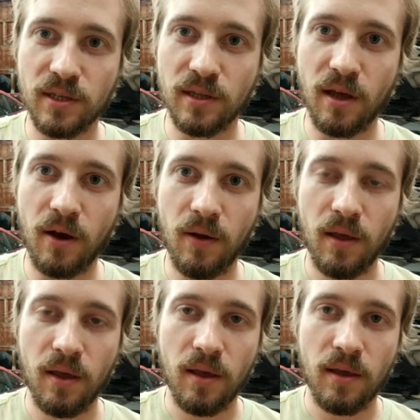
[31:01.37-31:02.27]
though.
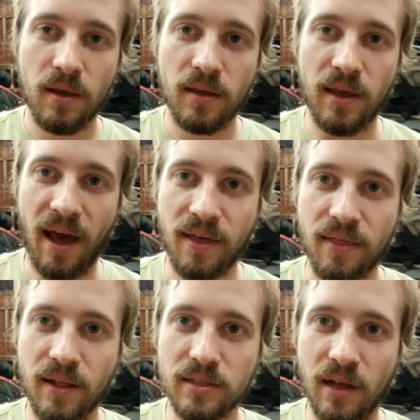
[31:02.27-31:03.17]
Yeah,
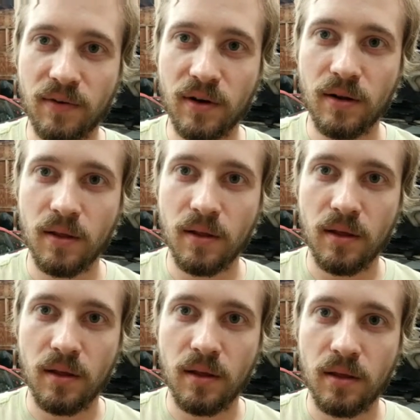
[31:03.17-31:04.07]
that's clever.
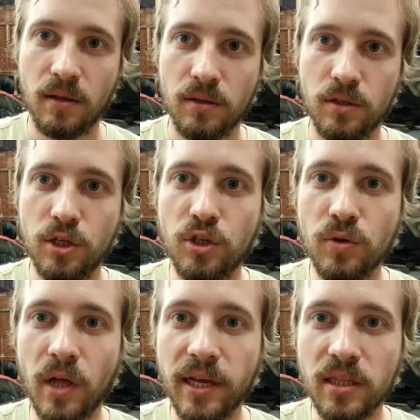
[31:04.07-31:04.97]
Did you
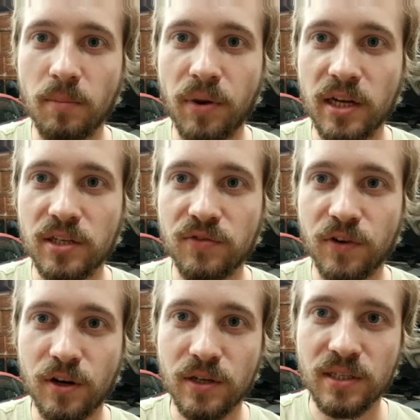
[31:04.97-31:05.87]
like the brakes for
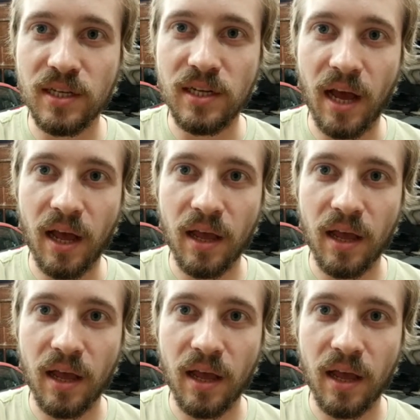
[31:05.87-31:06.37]
Crestida?